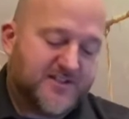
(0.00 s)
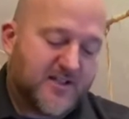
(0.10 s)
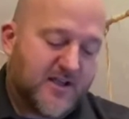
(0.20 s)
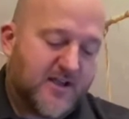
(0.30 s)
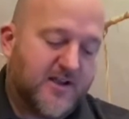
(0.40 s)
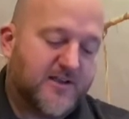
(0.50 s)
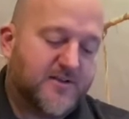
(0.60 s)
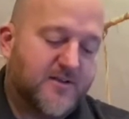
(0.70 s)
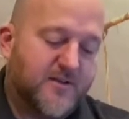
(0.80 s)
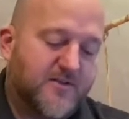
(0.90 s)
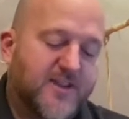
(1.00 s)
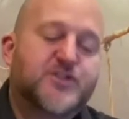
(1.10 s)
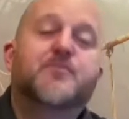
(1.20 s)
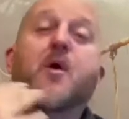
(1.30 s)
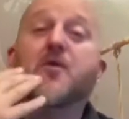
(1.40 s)

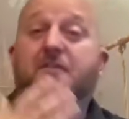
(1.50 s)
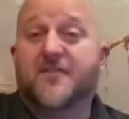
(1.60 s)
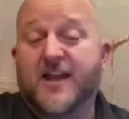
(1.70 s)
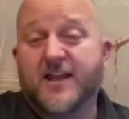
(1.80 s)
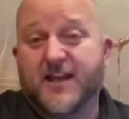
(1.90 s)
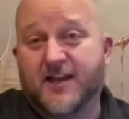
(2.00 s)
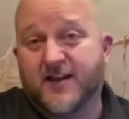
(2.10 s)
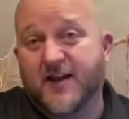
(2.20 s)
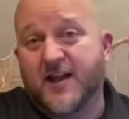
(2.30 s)
mode of thinking